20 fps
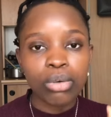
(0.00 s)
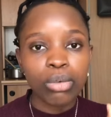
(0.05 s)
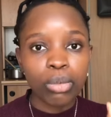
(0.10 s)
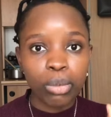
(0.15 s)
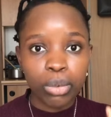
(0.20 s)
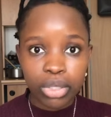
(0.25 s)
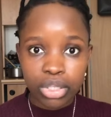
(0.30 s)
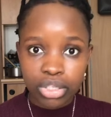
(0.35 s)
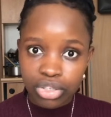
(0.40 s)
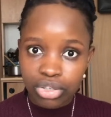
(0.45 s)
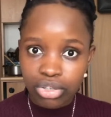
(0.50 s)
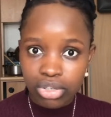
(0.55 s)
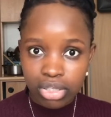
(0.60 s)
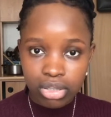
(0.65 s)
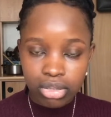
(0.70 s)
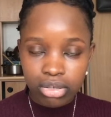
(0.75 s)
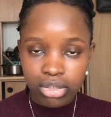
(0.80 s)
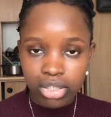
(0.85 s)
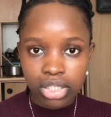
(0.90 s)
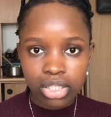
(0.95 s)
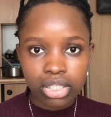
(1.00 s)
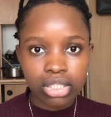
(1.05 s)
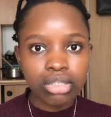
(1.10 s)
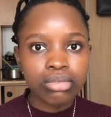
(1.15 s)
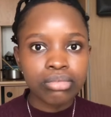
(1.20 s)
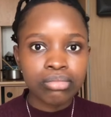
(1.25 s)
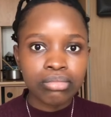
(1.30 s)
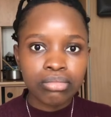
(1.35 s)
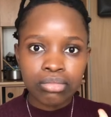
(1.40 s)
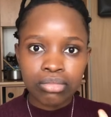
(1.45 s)
with your study?
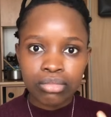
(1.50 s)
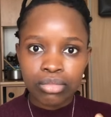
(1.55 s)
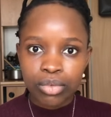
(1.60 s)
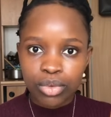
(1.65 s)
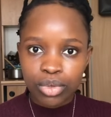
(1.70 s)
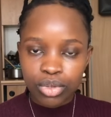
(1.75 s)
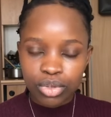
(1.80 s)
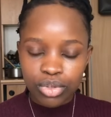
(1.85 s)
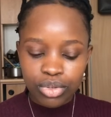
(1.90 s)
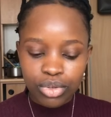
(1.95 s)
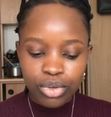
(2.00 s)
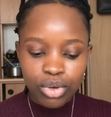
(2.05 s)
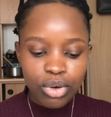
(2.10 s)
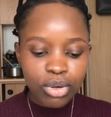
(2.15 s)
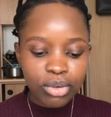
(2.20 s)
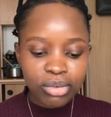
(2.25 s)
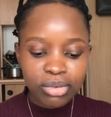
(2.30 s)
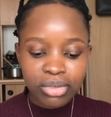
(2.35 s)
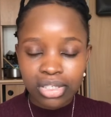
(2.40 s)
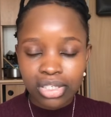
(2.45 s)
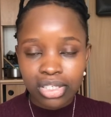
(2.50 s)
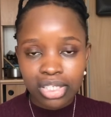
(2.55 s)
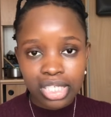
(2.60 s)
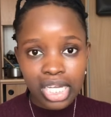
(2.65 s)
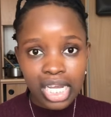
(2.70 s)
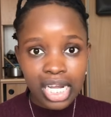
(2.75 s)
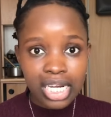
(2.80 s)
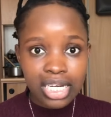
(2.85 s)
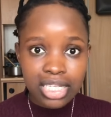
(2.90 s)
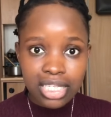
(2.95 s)
So
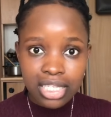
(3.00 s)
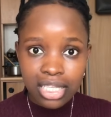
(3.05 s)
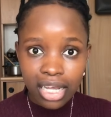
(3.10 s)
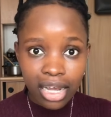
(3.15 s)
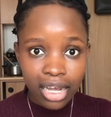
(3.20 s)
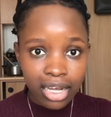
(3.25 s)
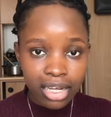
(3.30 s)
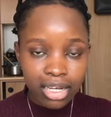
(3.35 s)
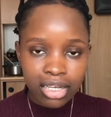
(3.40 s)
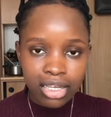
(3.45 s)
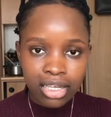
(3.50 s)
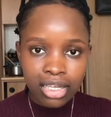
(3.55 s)
the answer